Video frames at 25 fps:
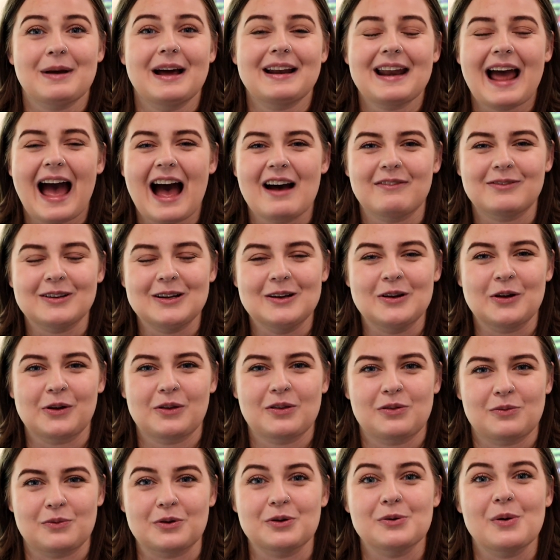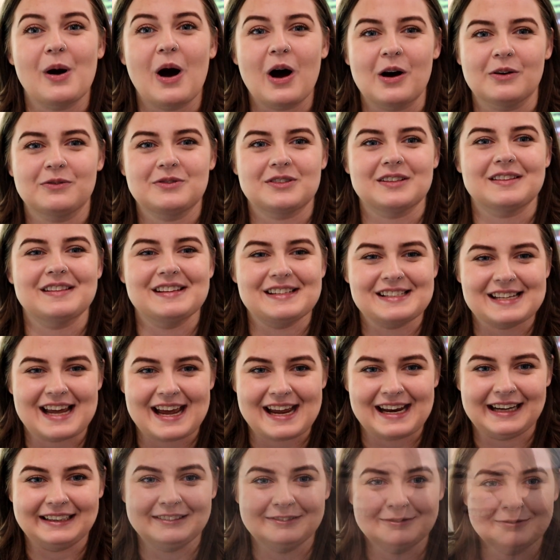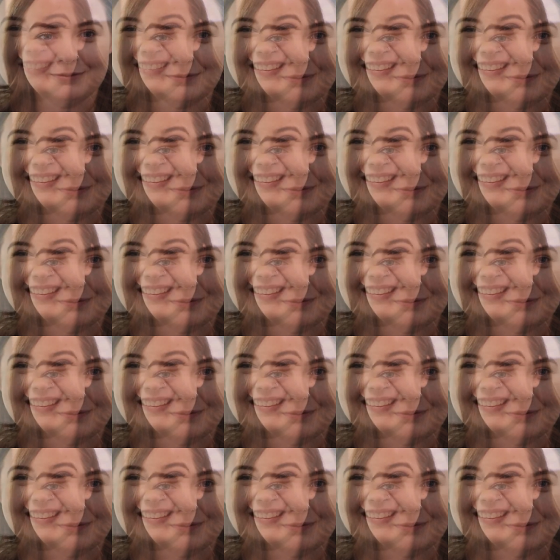and have a look through after the day.